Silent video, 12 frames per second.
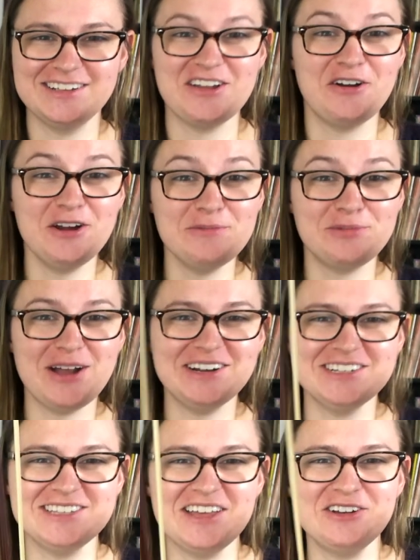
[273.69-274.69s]
All right,
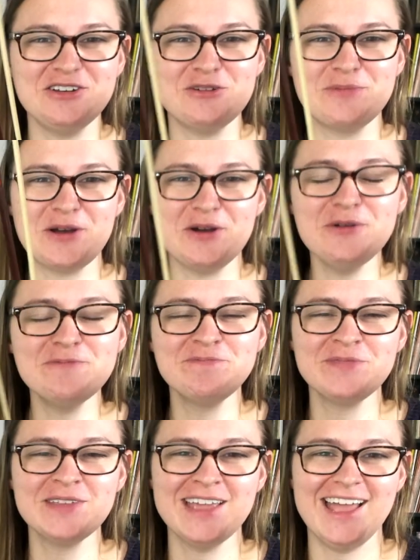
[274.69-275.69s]
practice that on your bow,
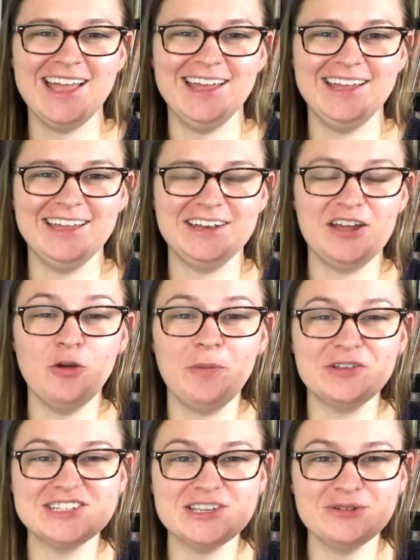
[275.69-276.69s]
and I hope I'll
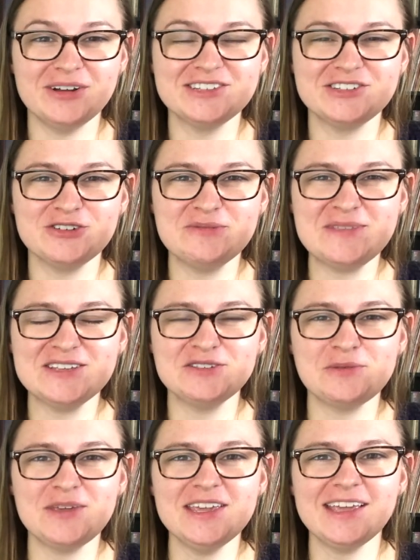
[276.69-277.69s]
see you on Zoom this
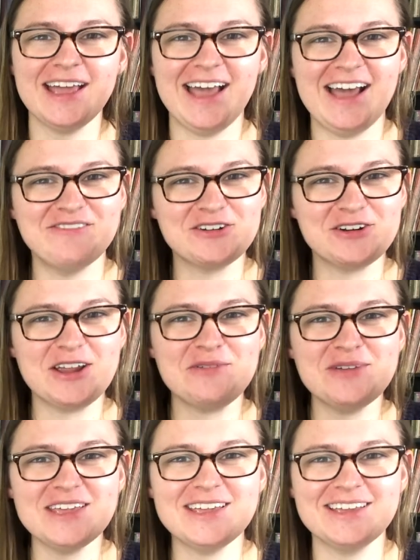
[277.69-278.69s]
week. Have a great
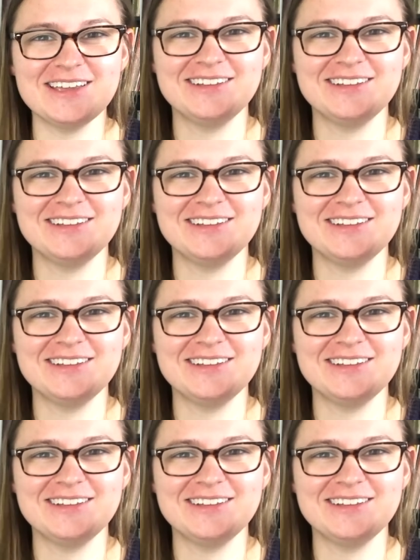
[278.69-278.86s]
week.